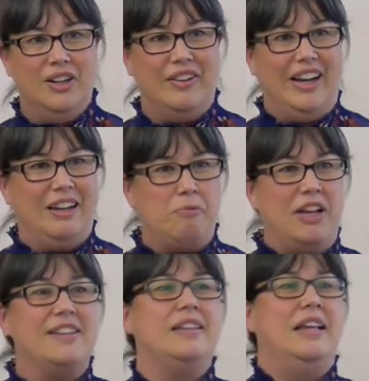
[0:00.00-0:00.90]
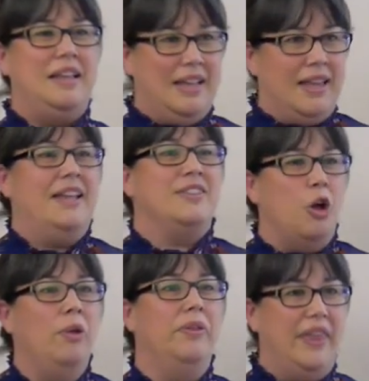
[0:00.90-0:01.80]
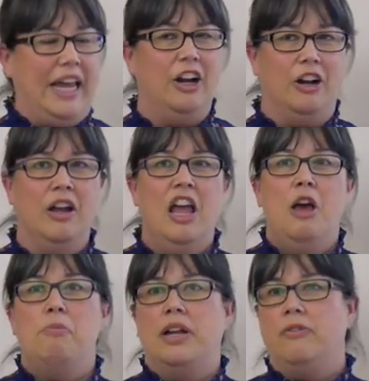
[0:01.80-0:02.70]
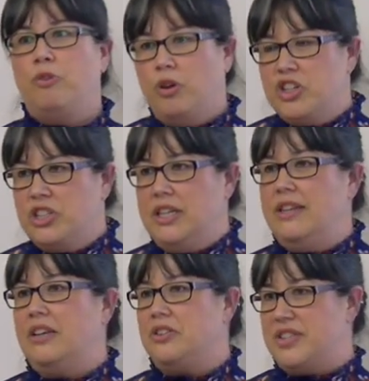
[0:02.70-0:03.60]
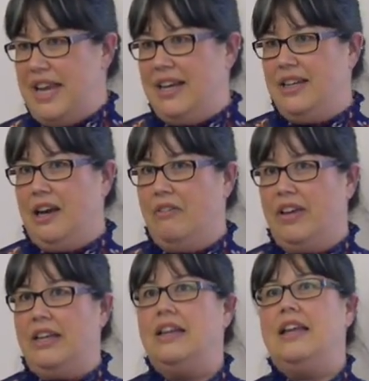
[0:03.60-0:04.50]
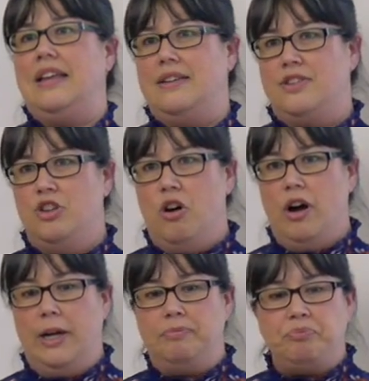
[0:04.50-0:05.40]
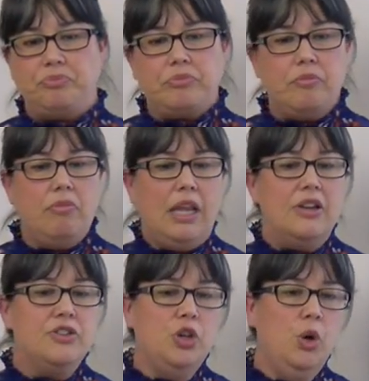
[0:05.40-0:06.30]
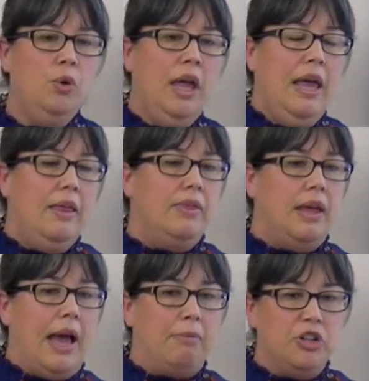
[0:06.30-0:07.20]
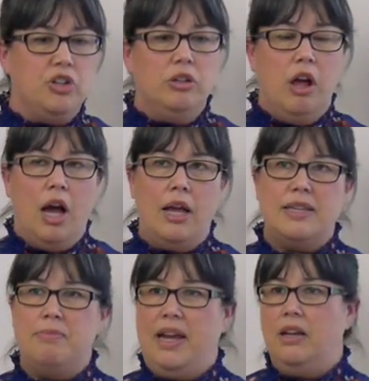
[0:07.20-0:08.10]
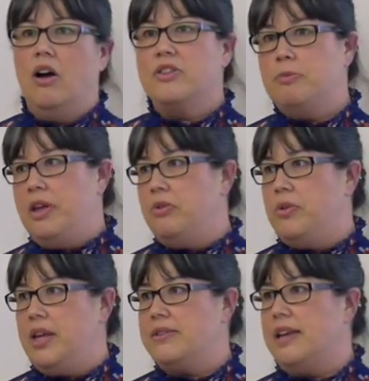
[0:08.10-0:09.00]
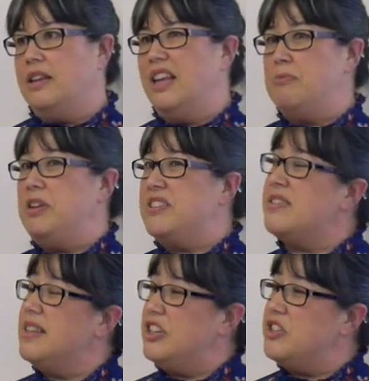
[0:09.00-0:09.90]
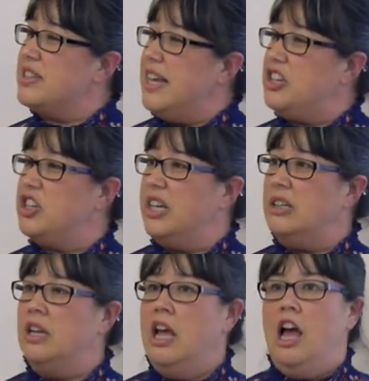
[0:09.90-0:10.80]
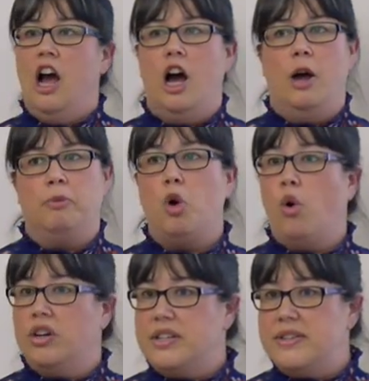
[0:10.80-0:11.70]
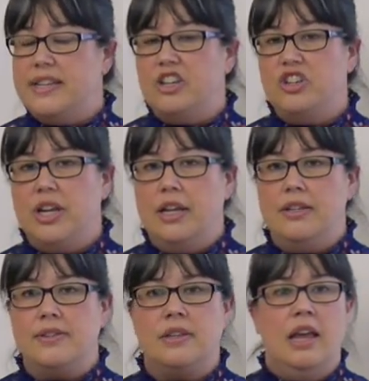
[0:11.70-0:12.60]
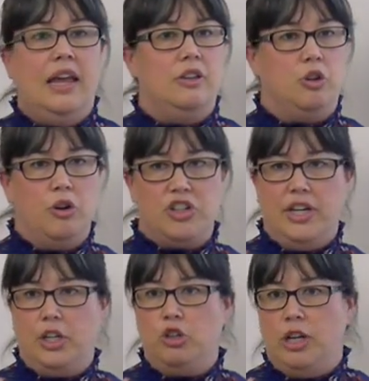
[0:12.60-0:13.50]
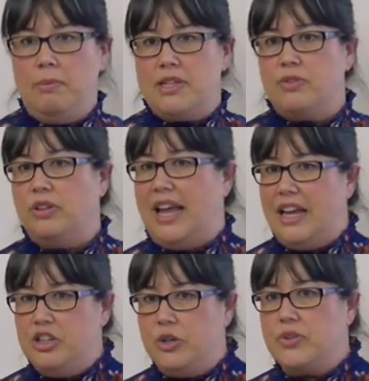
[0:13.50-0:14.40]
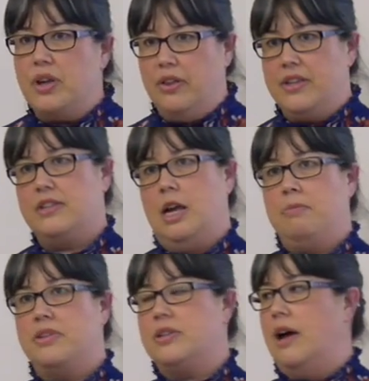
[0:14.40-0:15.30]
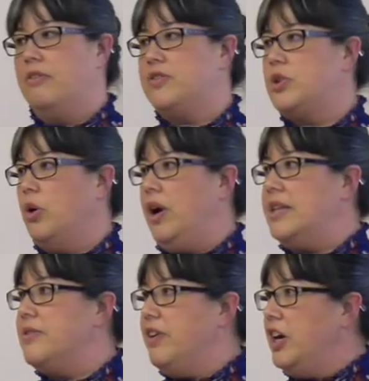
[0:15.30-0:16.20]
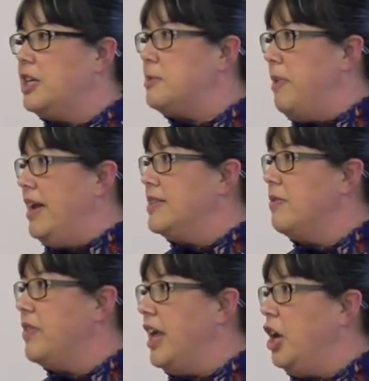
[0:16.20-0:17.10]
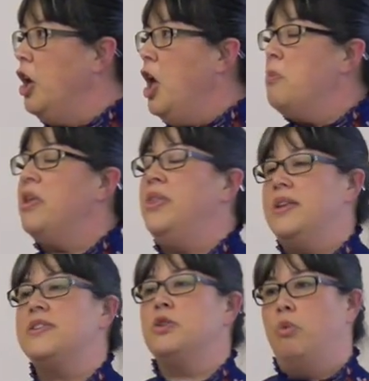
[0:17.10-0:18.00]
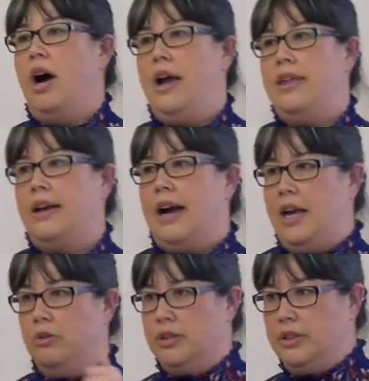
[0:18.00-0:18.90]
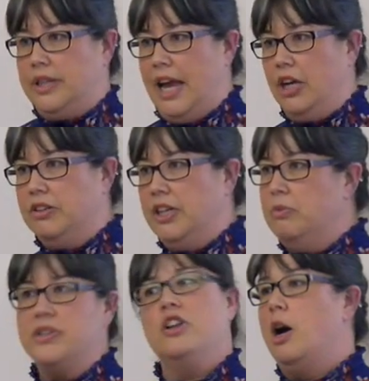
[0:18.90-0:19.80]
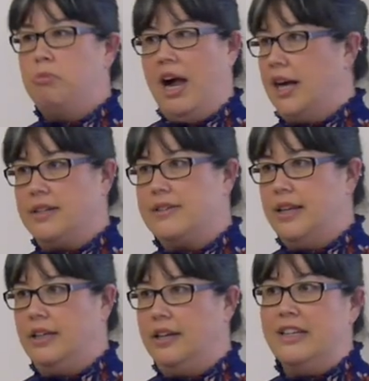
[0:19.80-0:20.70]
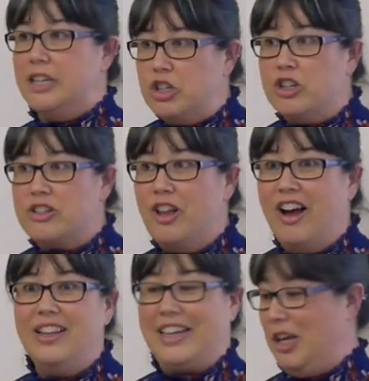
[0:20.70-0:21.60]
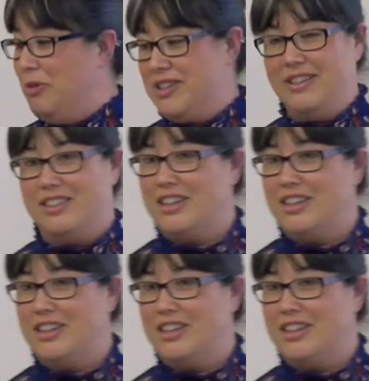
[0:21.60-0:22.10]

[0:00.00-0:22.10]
right? Because it, it, it's all there, but unfortunately, the understanding of it is not. So, Aboriginal law is made also made through things like pieces of legislation, um, court decisions, negotiated agreements for land use, all this type of stuff. So it's a very expansive thing. But this is why that guy out in Calgary was not practicing Indigenous law. Like he wasn't